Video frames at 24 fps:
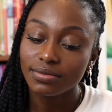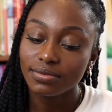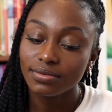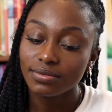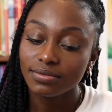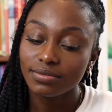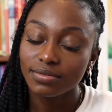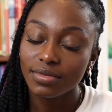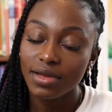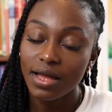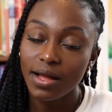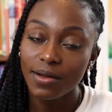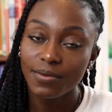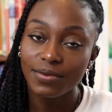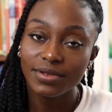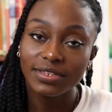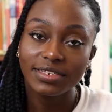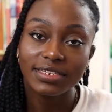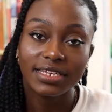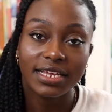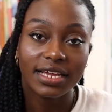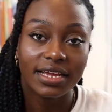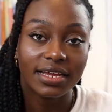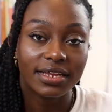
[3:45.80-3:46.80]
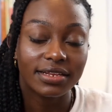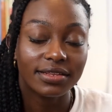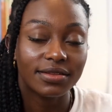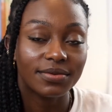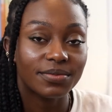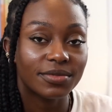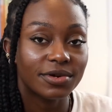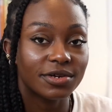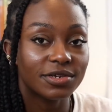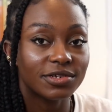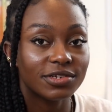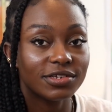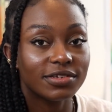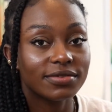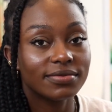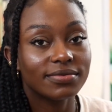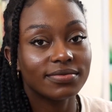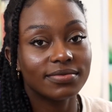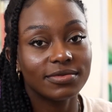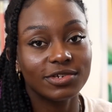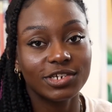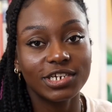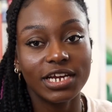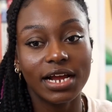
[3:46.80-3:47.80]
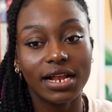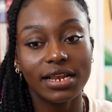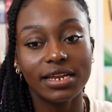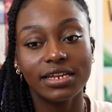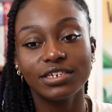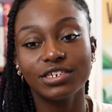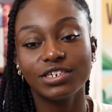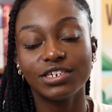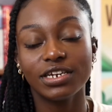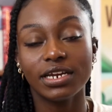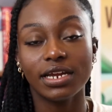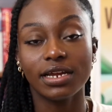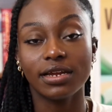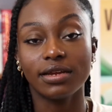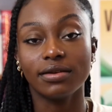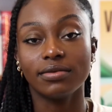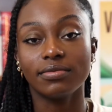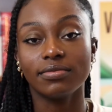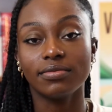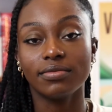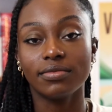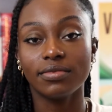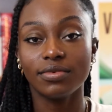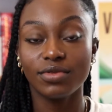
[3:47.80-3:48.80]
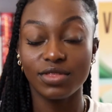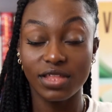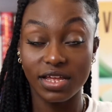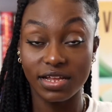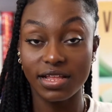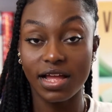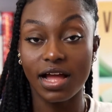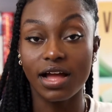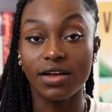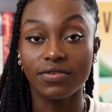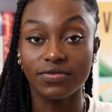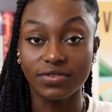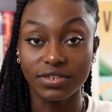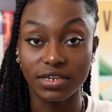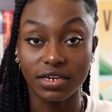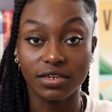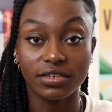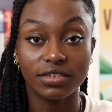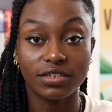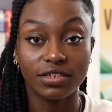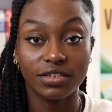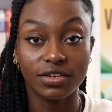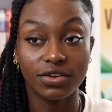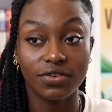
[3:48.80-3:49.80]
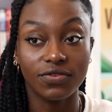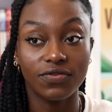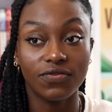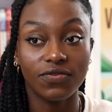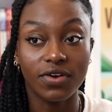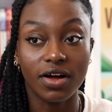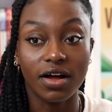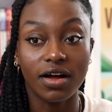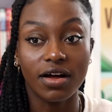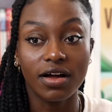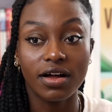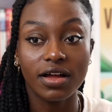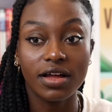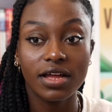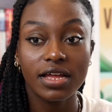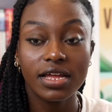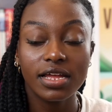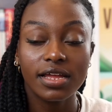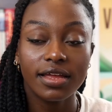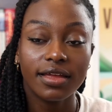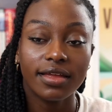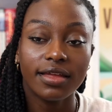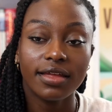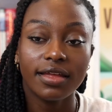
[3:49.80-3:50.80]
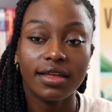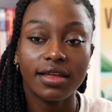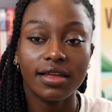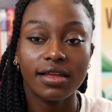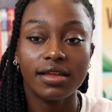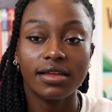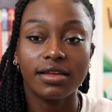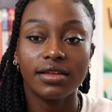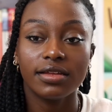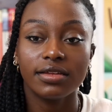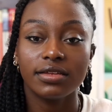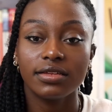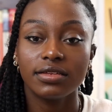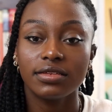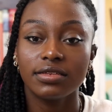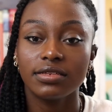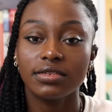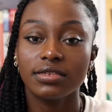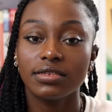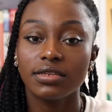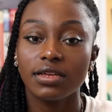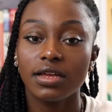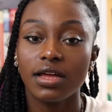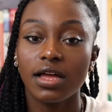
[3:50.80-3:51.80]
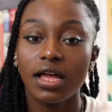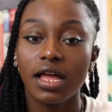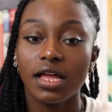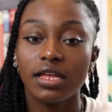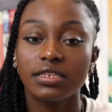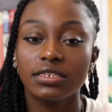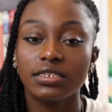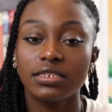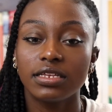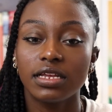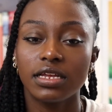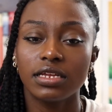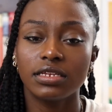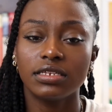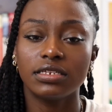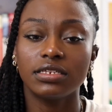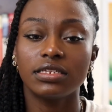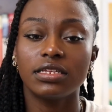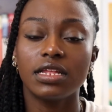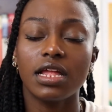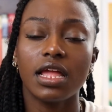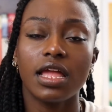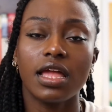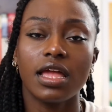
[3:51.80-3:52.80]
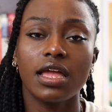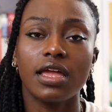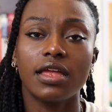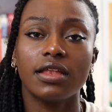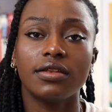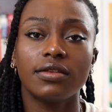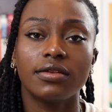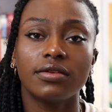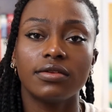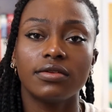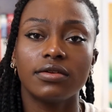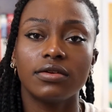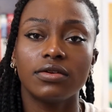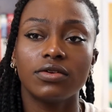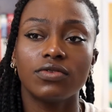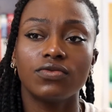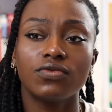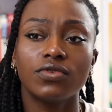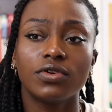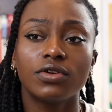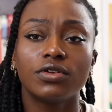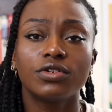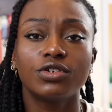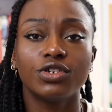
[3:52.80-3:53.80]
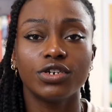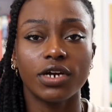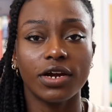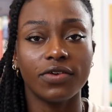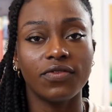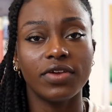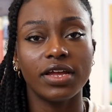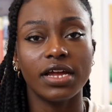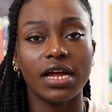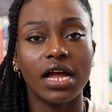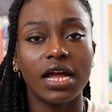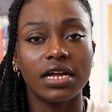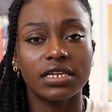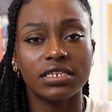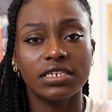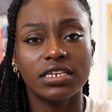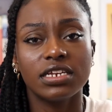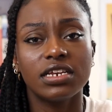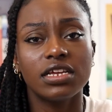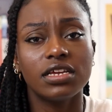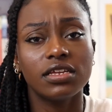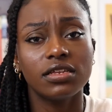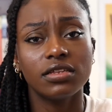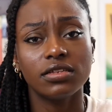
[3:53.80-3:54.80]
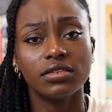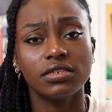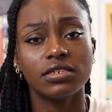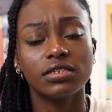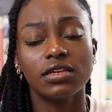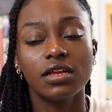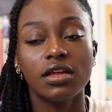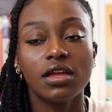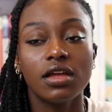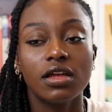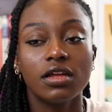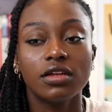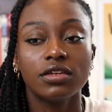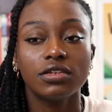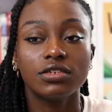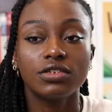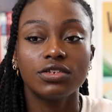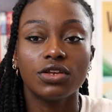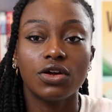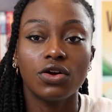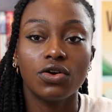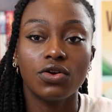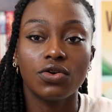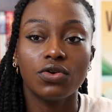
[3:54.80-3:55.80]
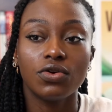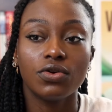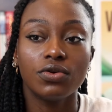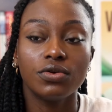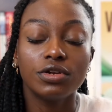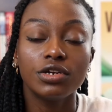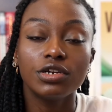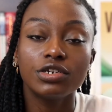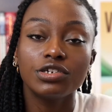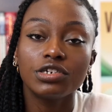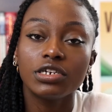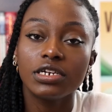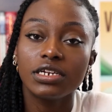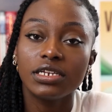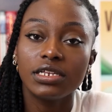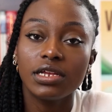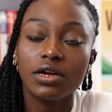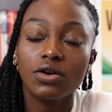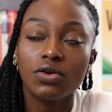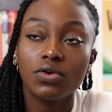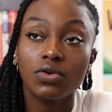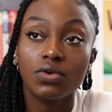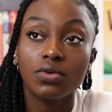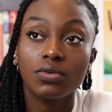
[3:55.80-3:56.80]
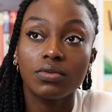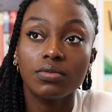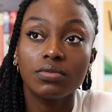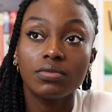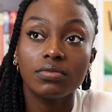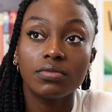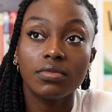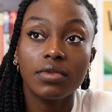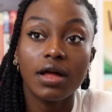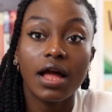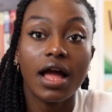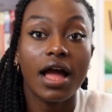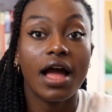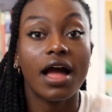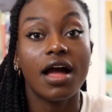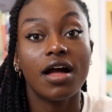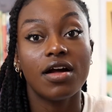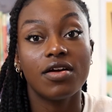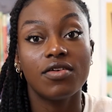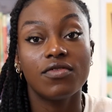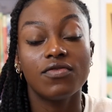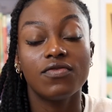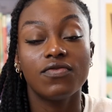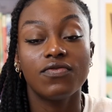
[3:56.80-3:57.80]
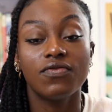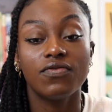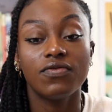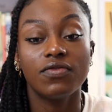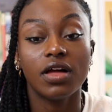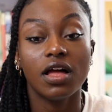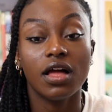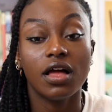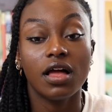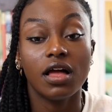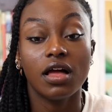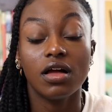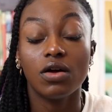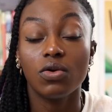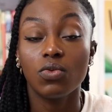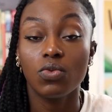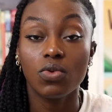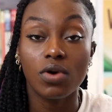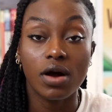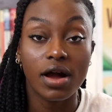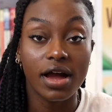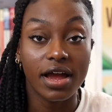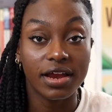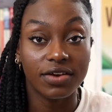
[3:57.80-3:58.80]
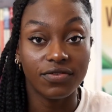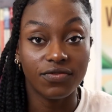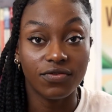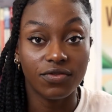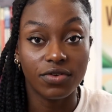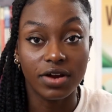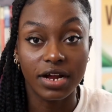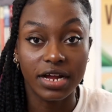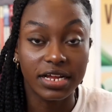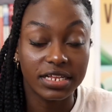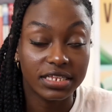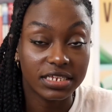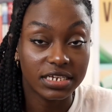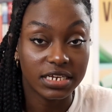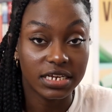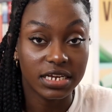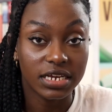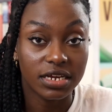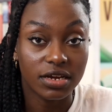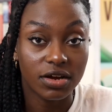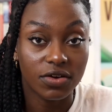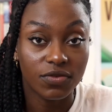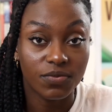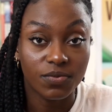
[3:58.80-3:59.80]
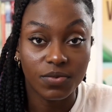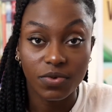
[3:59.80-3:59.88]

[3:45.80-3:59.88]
Um, I would say the most challenging thing that I've done so far is assist in road traffic accidents. So usually they'll have a wide variety of